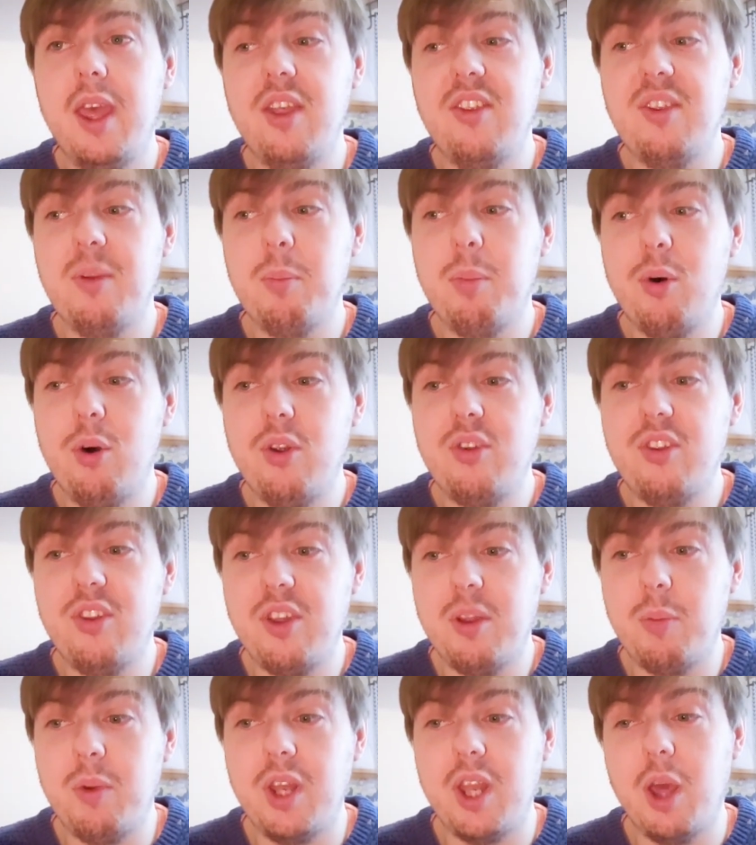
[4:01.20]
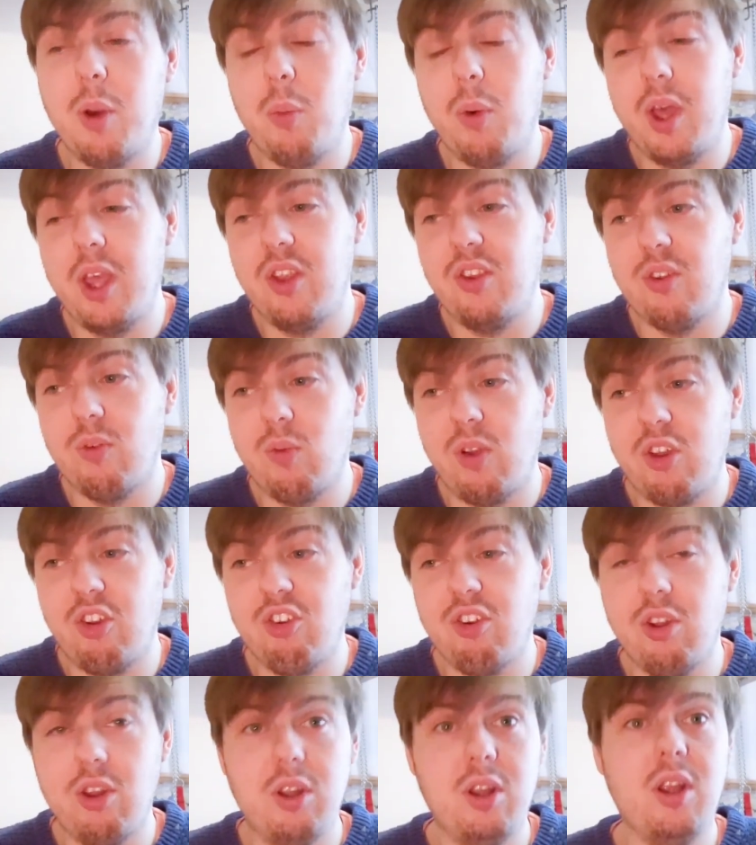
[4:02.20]
It's important that we know what his
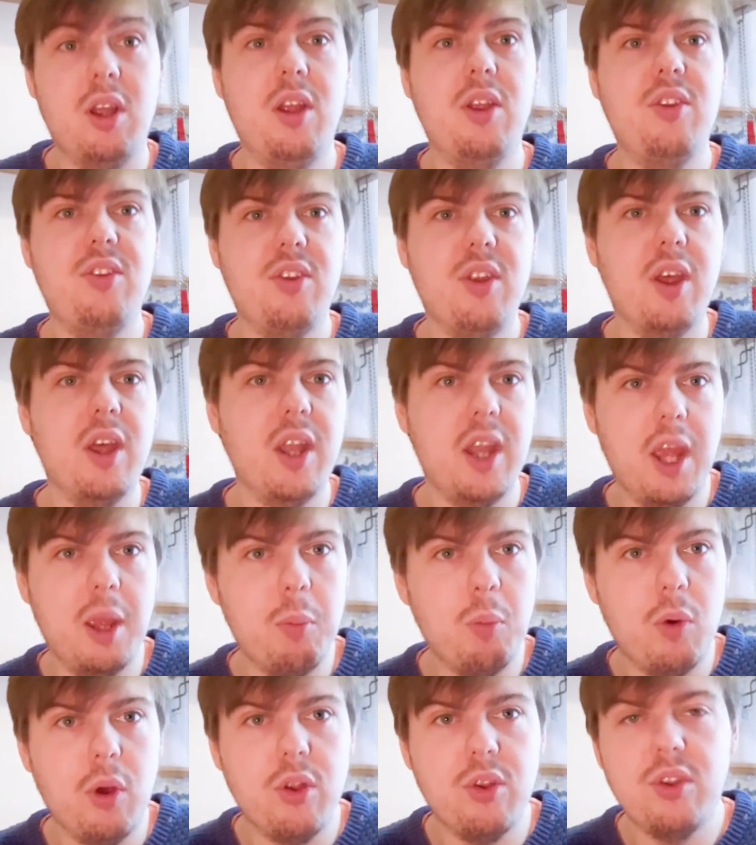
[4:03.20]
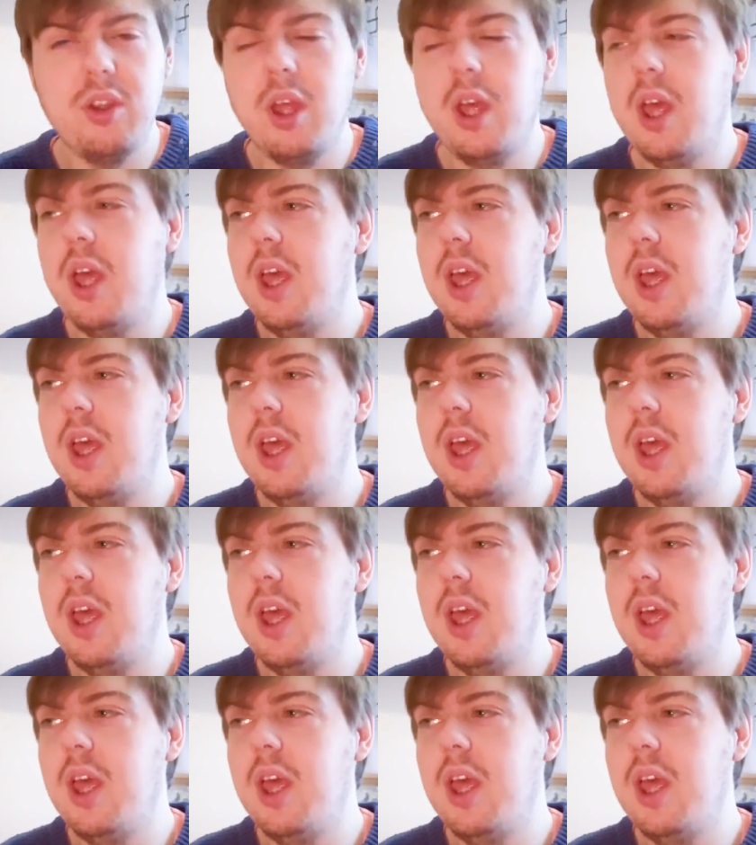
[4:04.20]
original surname was.